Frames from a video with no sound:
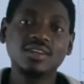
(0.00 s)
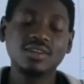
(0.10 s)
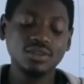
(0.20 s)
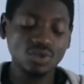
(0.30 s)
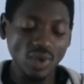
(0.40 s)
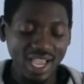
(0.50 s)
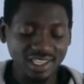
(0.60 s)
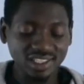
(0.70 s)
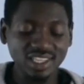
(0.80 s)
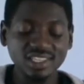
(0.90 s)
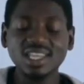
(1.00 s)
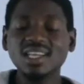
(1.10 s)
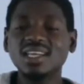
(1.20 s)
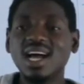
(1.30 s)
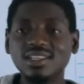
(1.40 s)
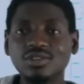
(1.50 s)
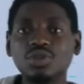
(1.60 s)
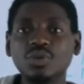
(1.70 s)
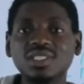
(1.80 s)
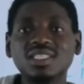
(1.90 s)
So exchange has to
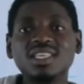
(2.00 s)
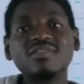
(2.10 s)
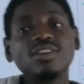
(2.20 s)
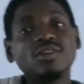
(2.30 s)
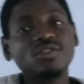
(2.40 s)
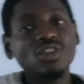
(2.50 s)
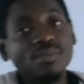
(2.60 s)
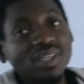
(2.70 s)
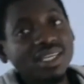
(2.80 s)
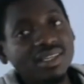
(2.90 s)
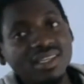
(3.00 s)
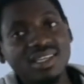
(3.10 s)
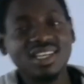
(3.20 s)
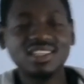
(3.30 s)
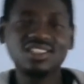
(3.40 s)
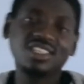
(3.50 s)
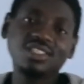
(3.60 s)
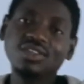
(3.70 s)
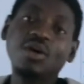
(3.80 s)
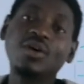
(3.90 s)
do with giving of something in exchange
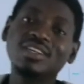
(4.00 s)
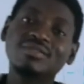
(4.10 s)
or